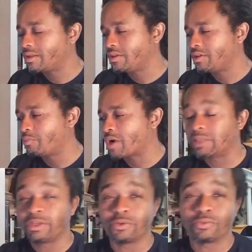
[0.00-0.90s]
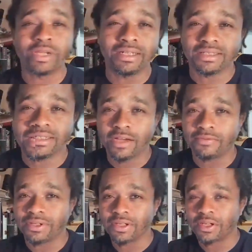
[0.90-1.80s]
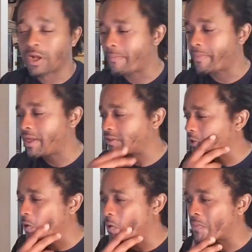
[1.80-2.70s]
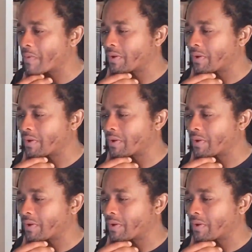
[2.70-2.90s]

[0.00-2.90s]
You've probably been rediscovered. You know what I mean? Let's go.